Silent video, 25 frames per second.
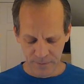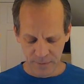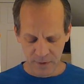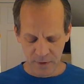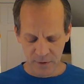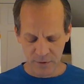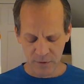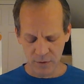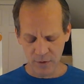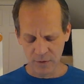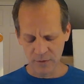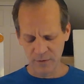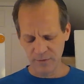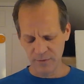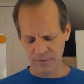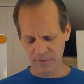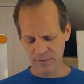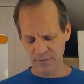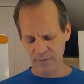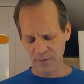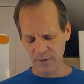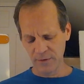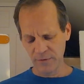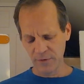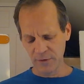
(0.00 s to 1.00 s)
So
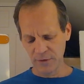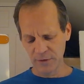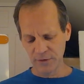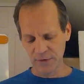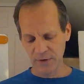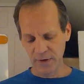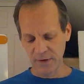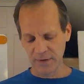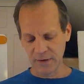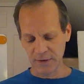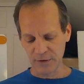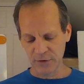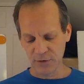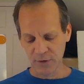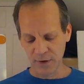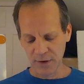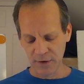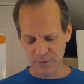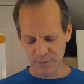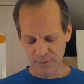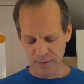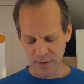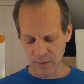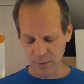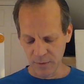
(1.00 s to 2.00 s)
the first thing that
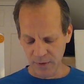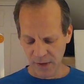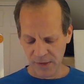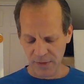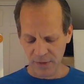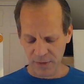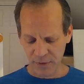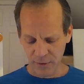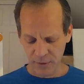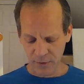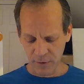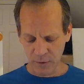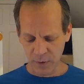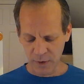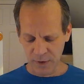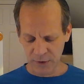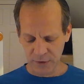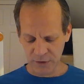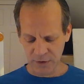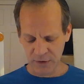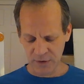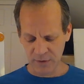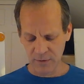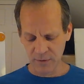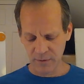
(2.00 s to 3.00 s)
strikes me with that third
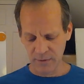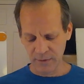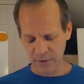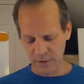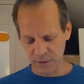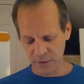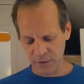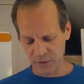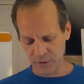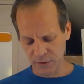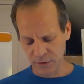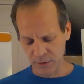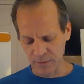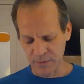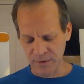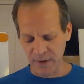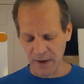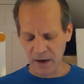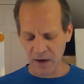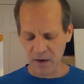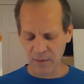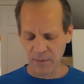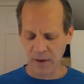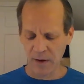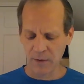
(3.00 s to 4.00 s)
question, there's some
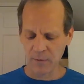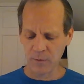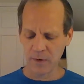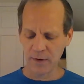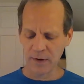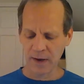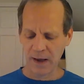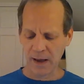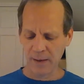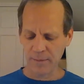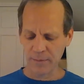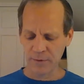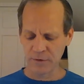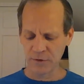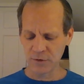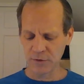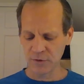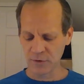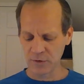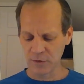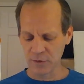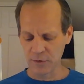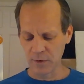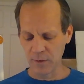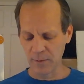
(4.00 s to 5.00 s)
doubt about what happens
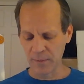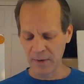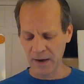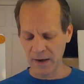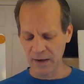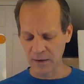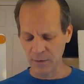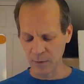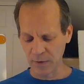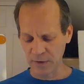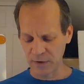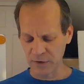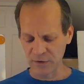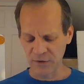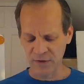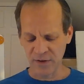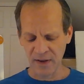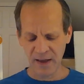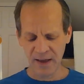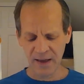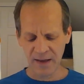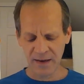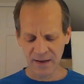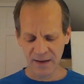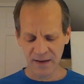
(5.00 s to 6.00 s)
to a man when he's
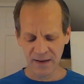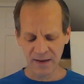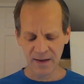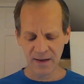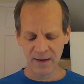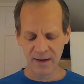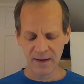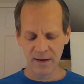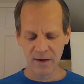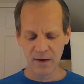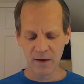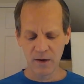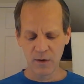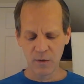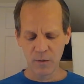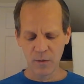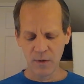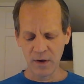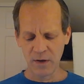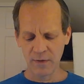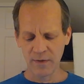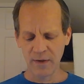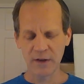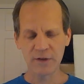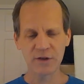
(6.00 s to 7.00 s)
dead.
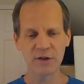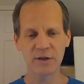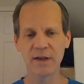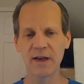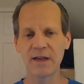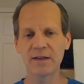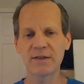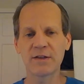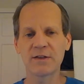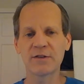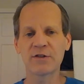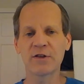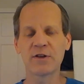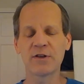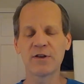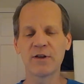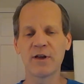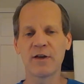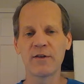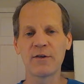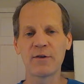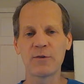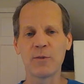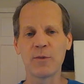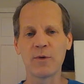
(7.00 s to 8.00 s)
Well, Nachiketa is in the
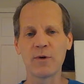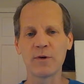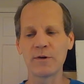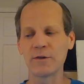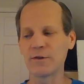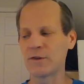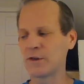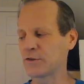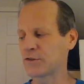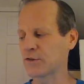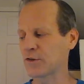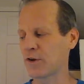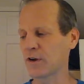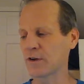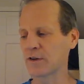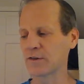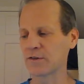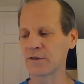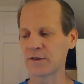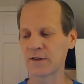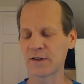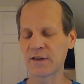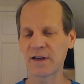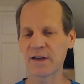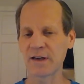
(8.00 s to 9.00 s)
underworld. He's talking to
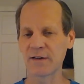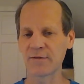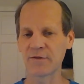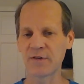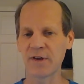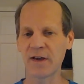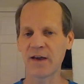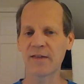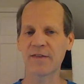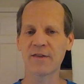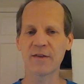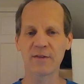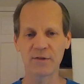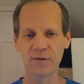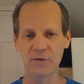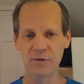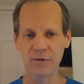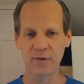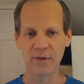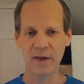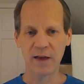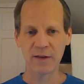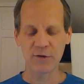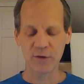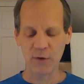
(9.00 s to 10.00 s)
the king of death. So
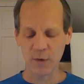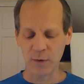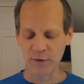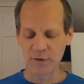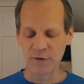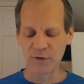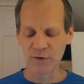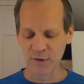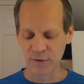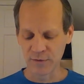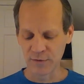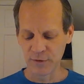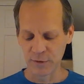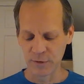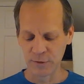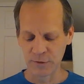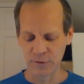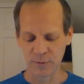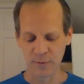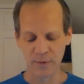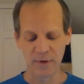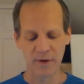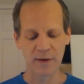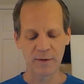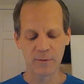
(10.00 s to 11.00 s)
that's always confused
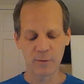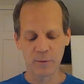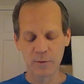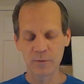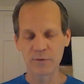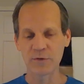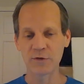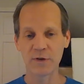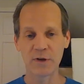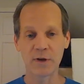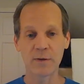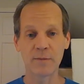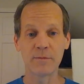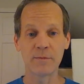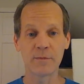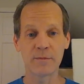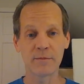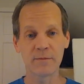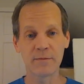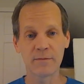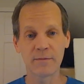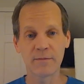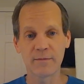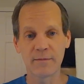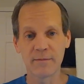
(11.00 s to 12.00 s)
me. It would seem
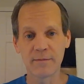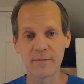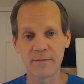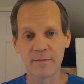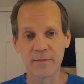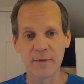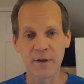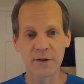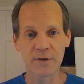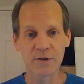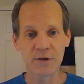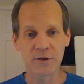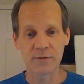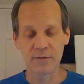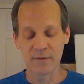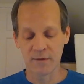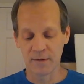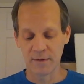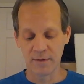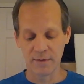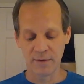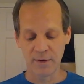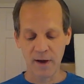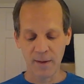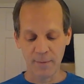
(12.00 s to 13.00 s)

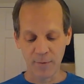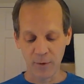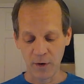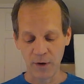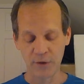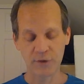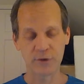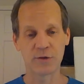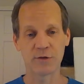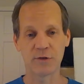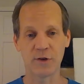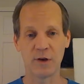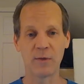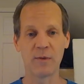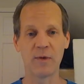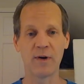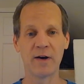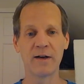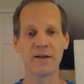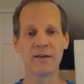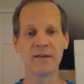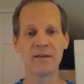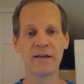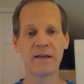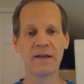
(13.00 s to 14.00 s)
Yamaraj should say,
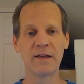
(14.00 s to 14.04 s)
well,